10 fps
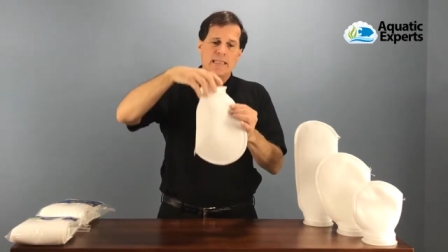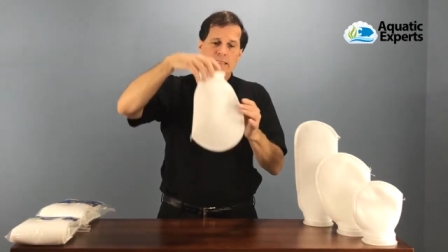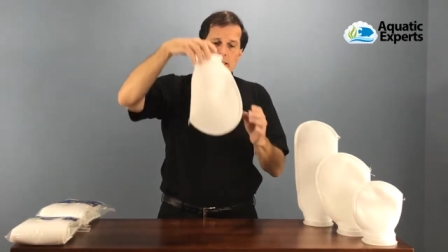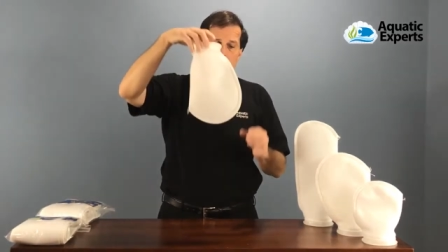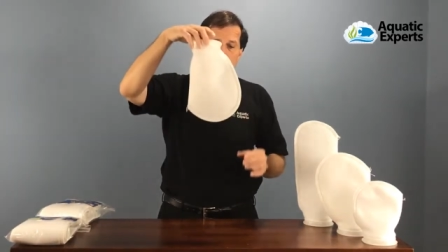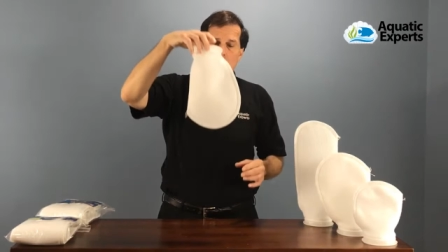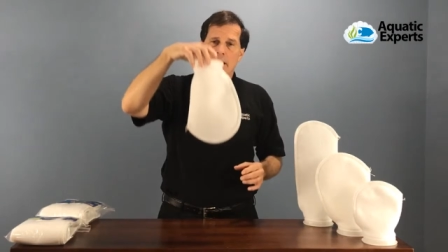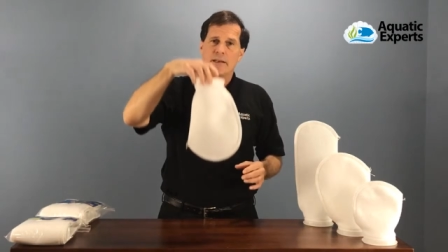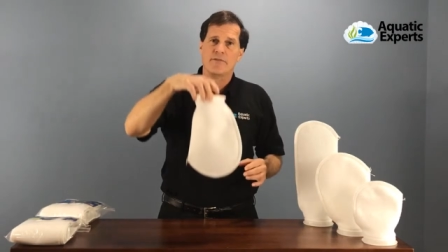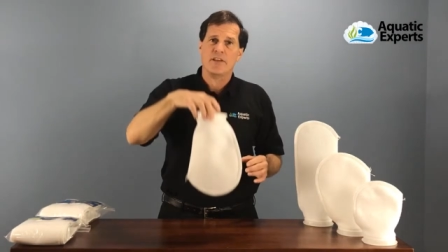This is
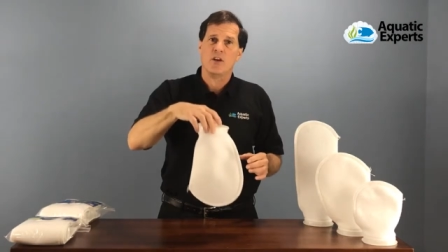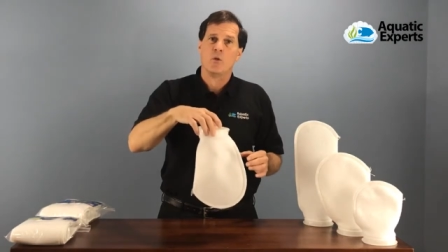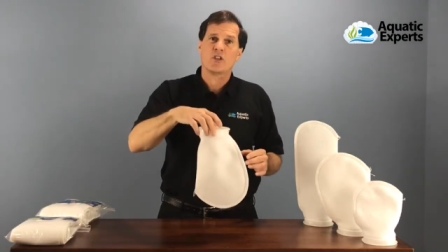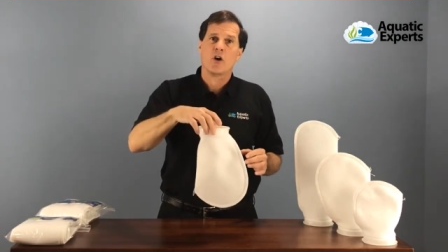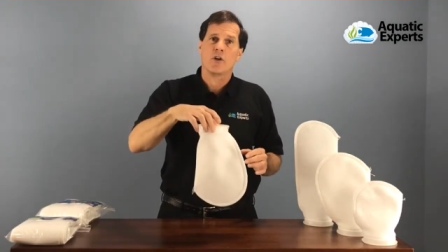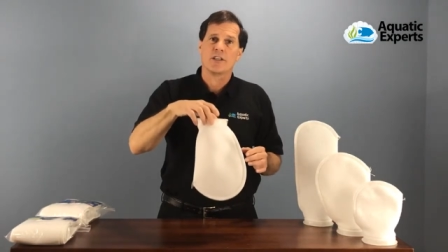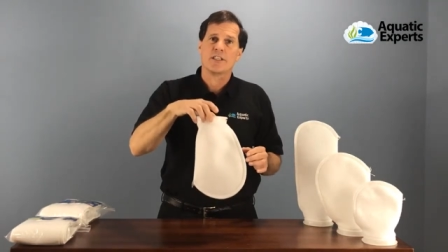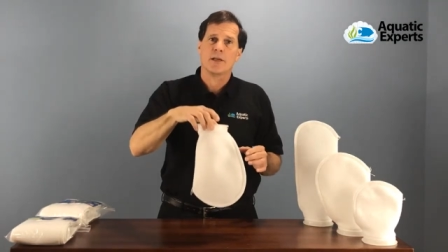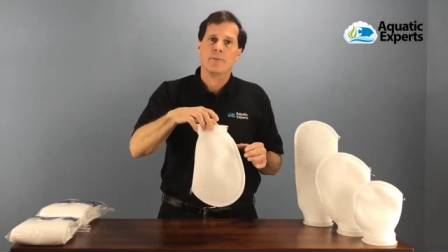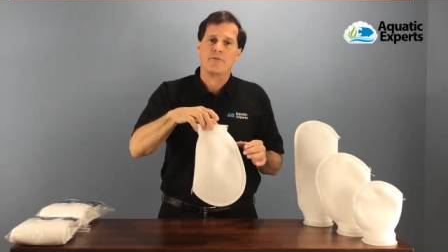designed to fit into what's called a
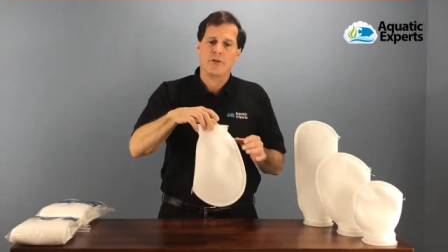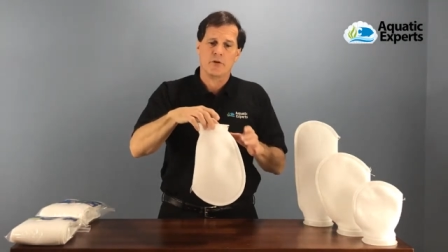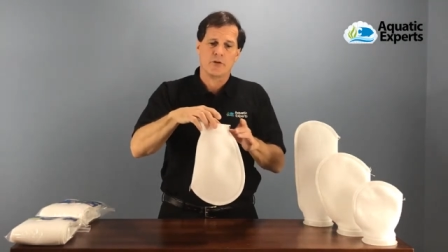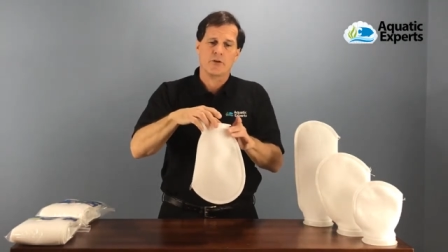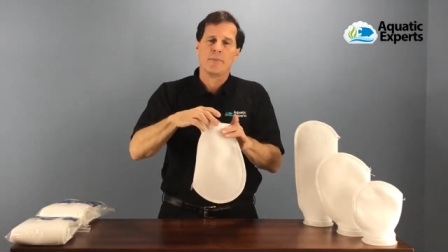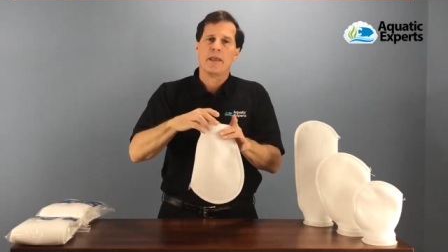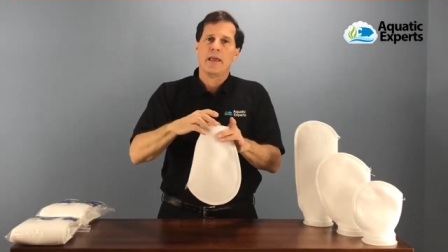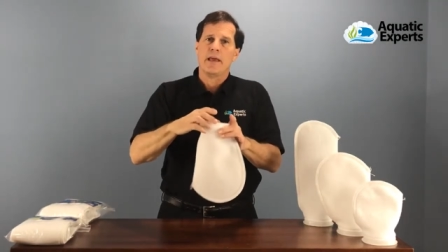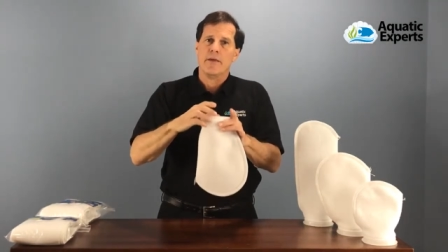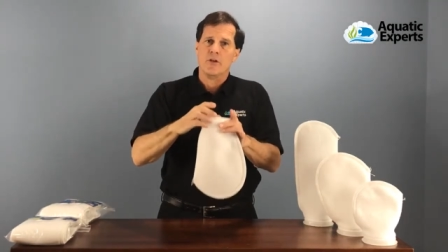sump filter,
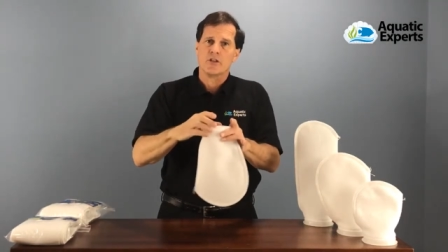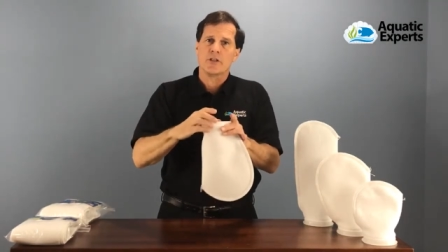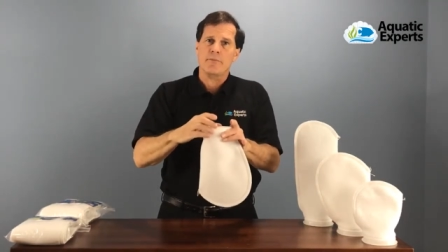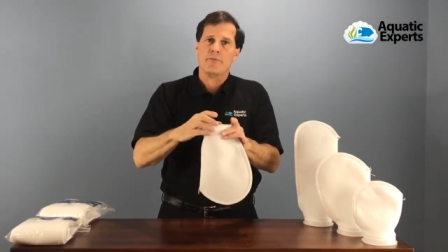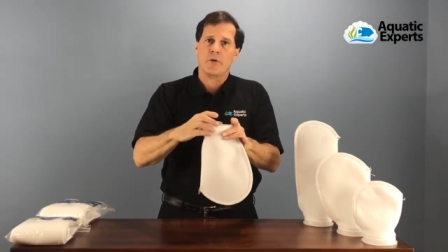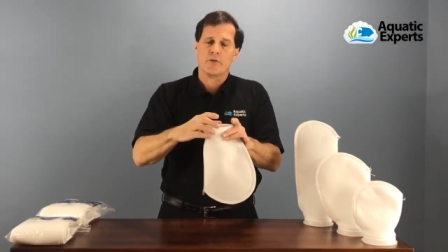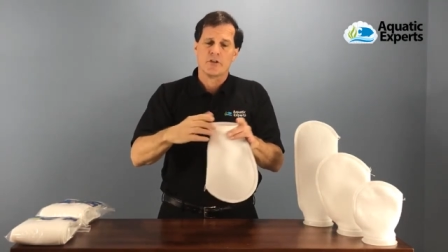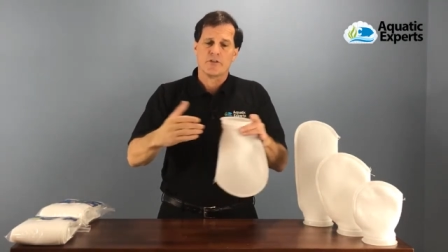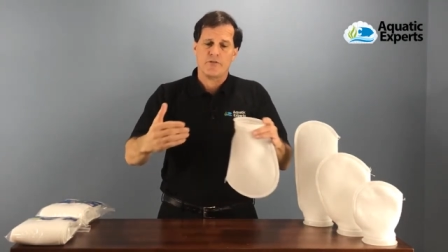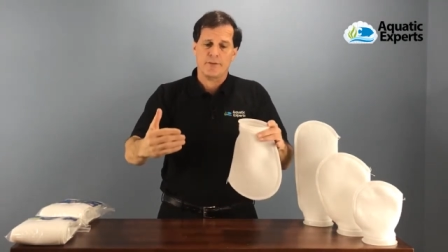and those sump
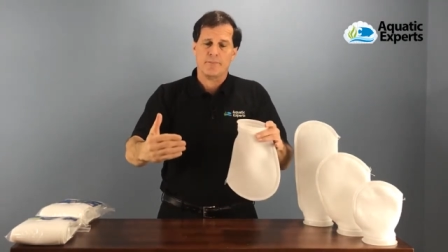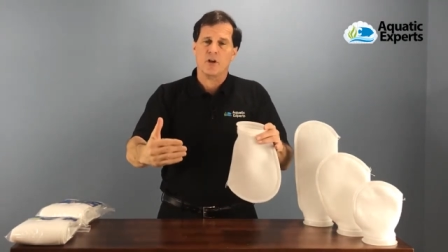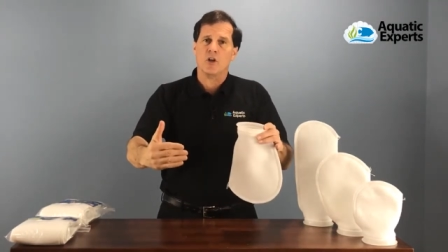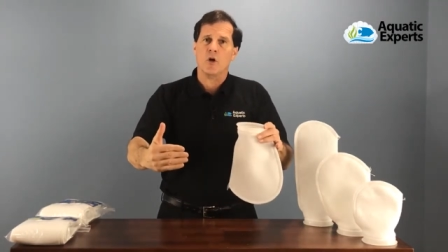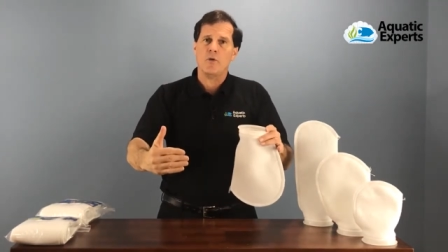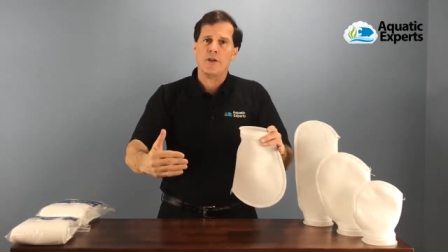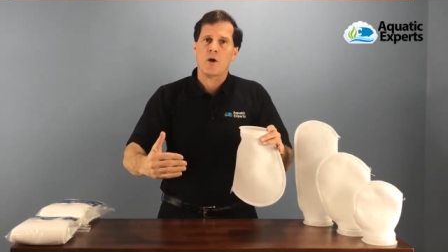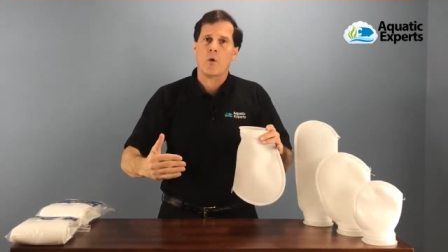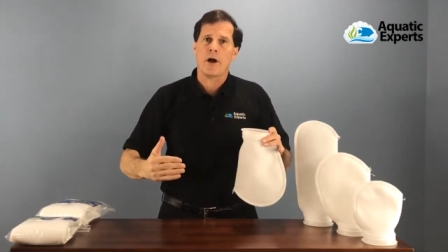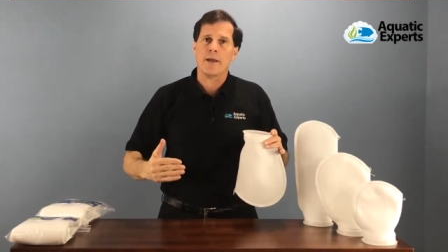filters fit below the
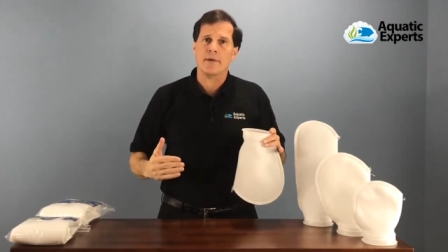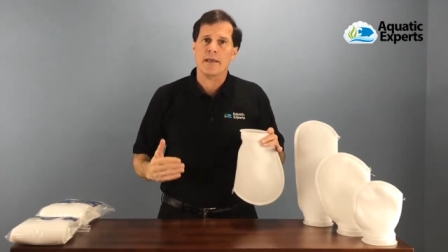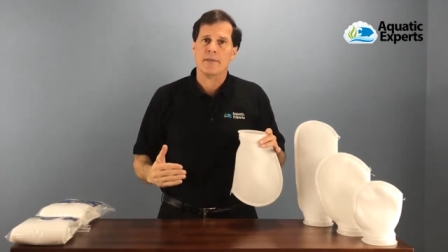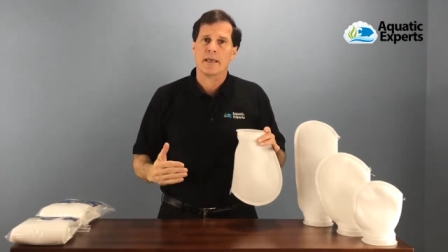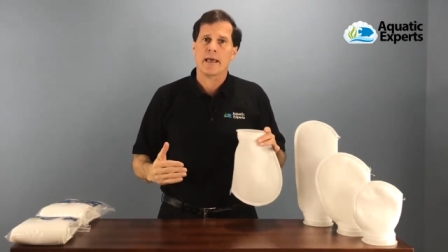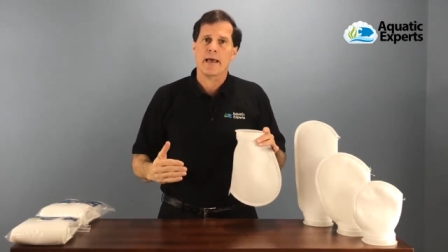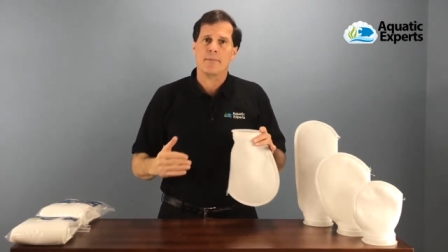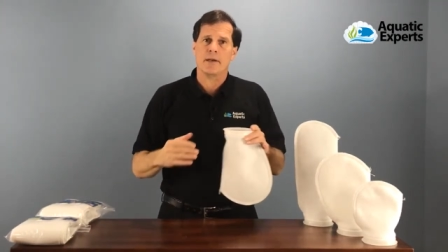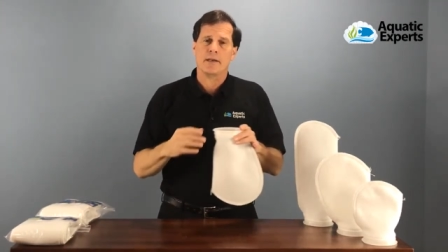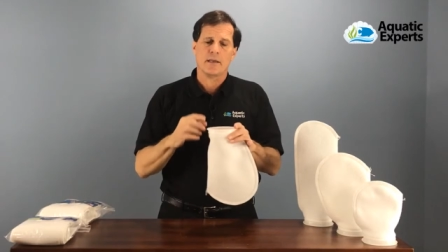aquarium in the
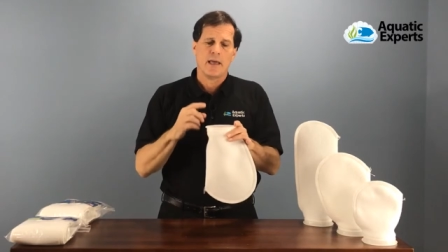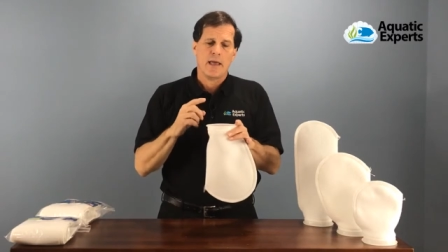cabinet.